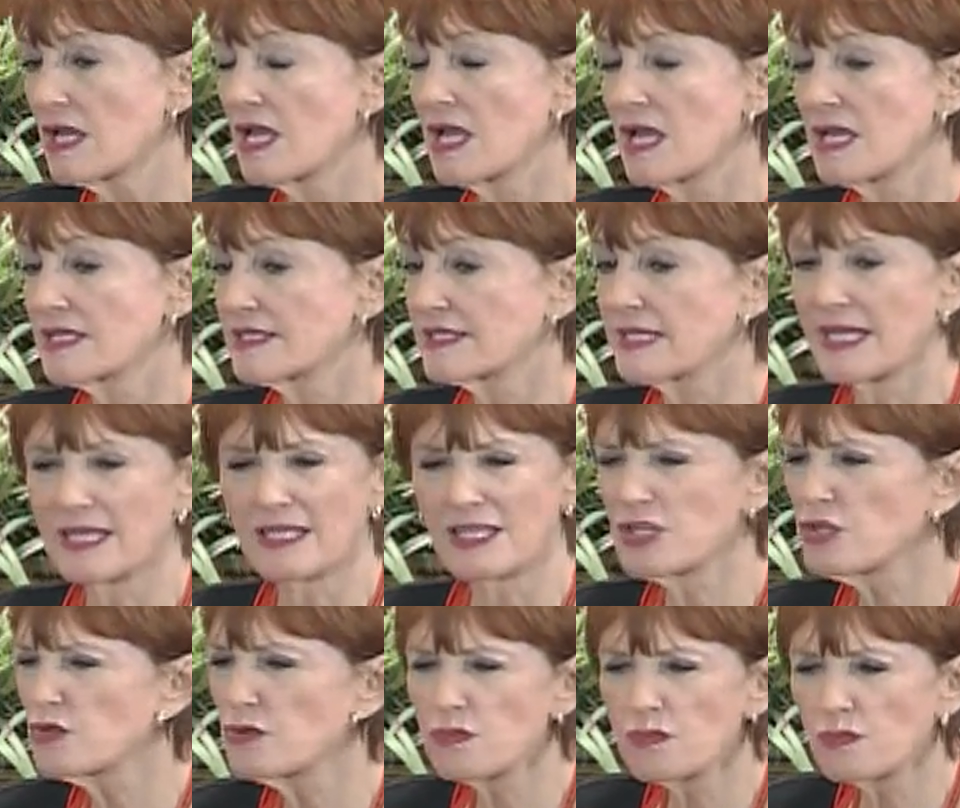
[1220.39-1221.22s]
saying,
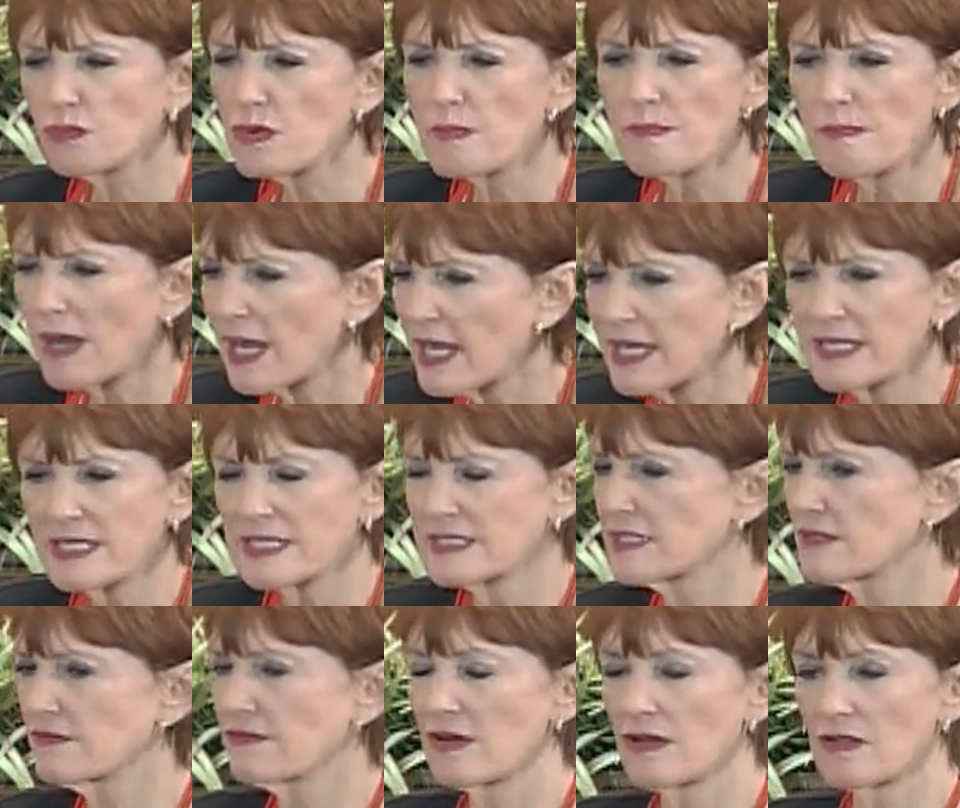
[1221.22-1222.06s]
You remind us of
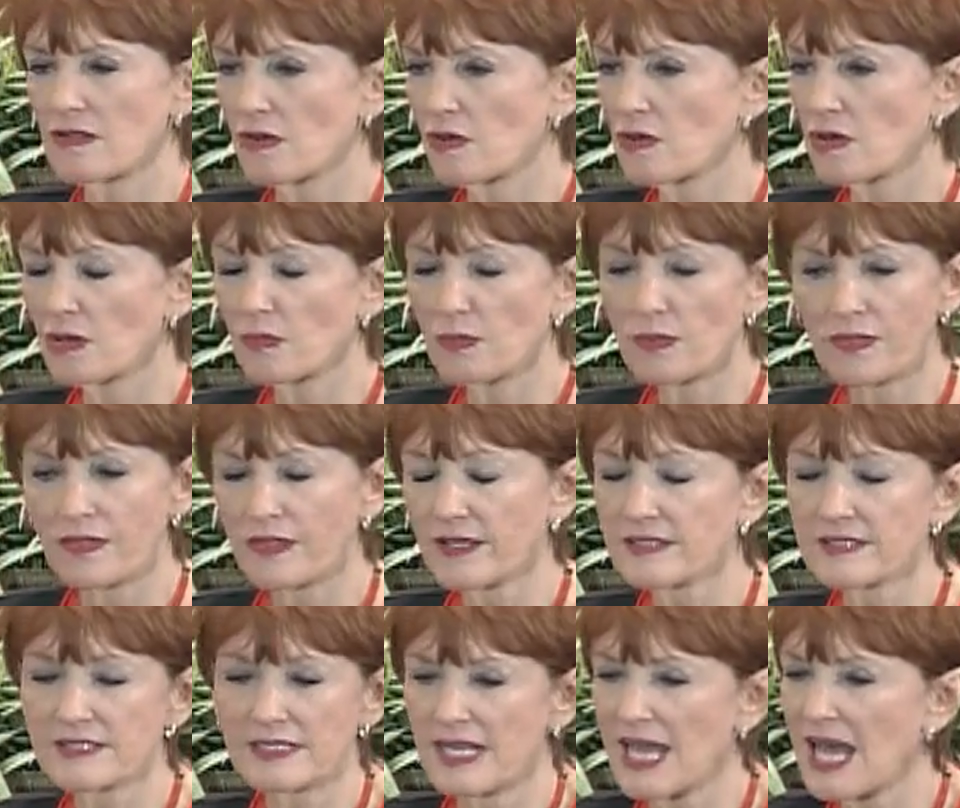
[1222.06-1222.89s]
all the horrible things
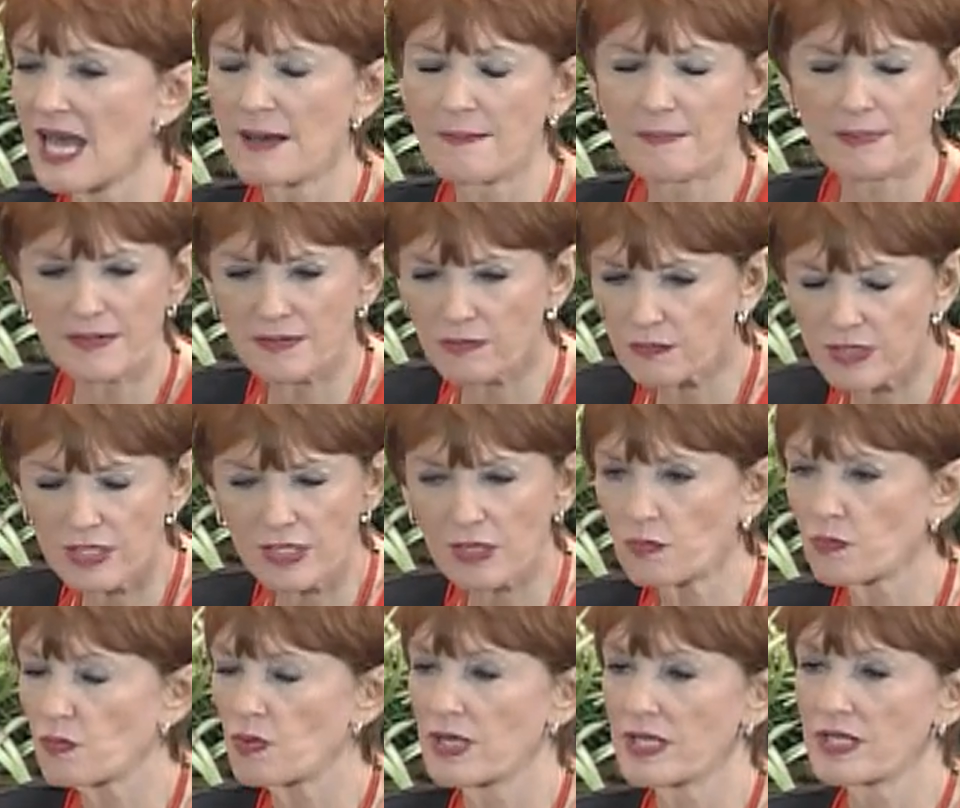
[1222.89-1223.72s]
that happened. We don't
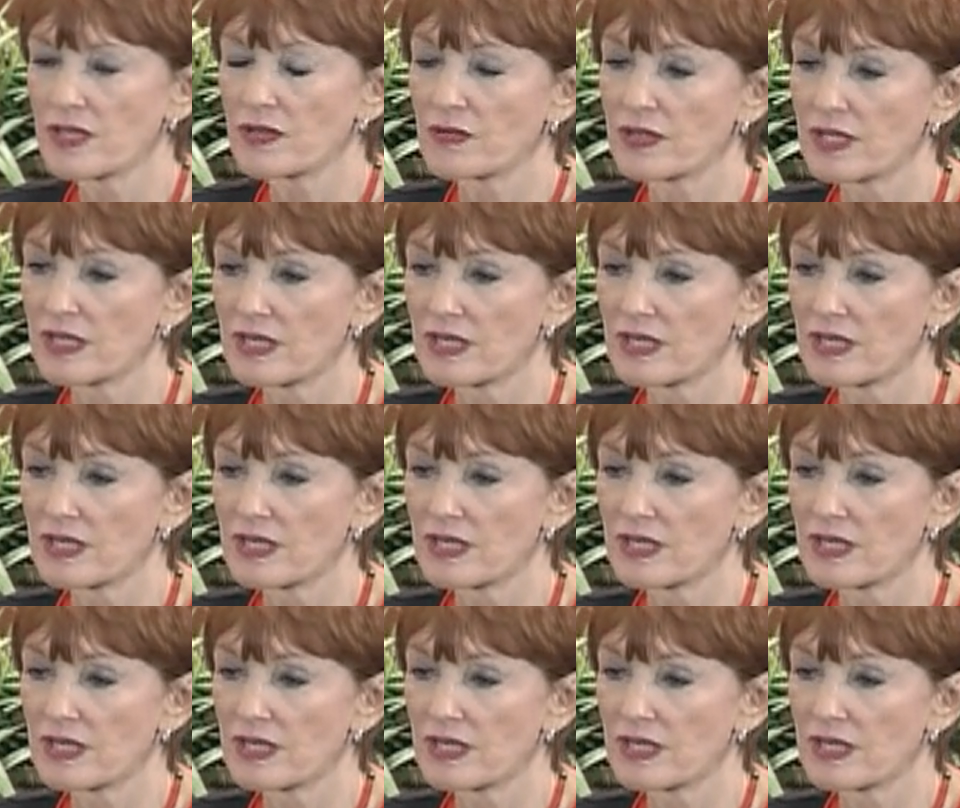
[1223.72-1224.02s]
want you here.